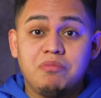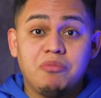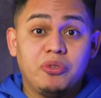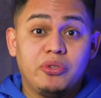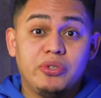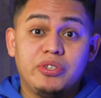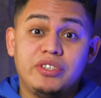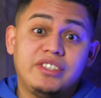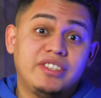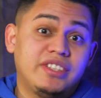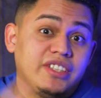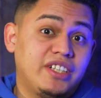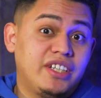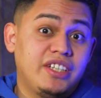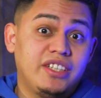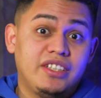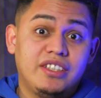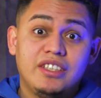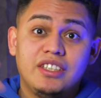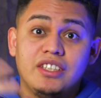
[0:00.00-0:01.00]
more to
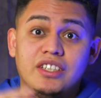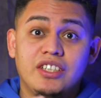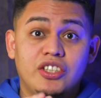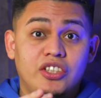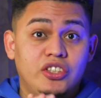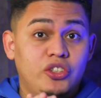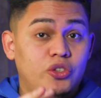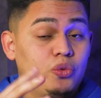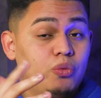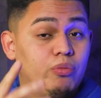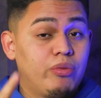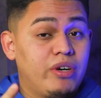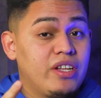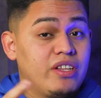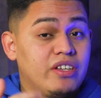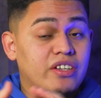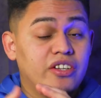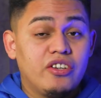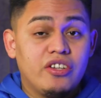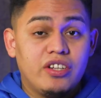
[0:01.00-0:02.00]
say. You buy
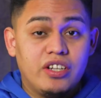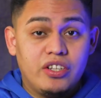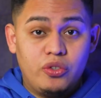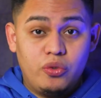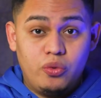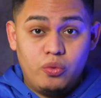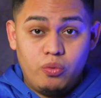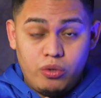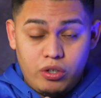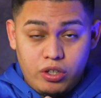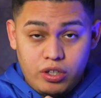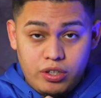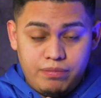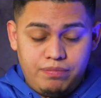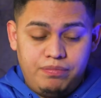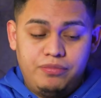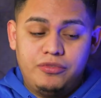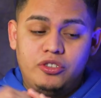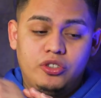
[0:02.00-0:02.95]
the gear that you want.